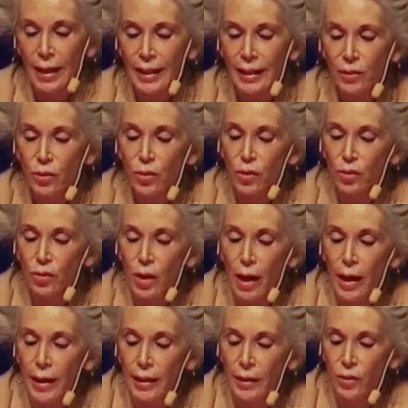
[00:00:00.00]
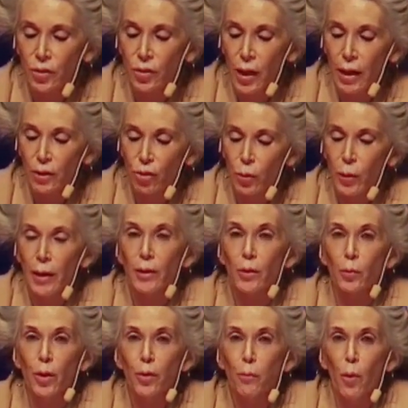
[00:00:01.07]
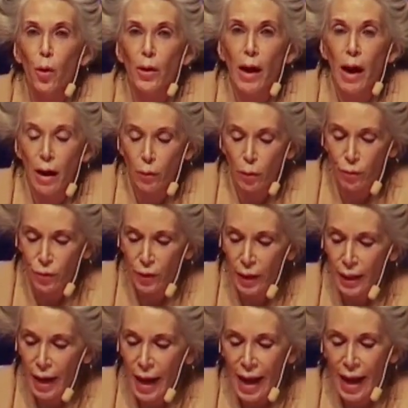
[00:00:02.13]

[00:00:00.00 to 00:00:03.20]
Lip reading: In societies saturated with pornography,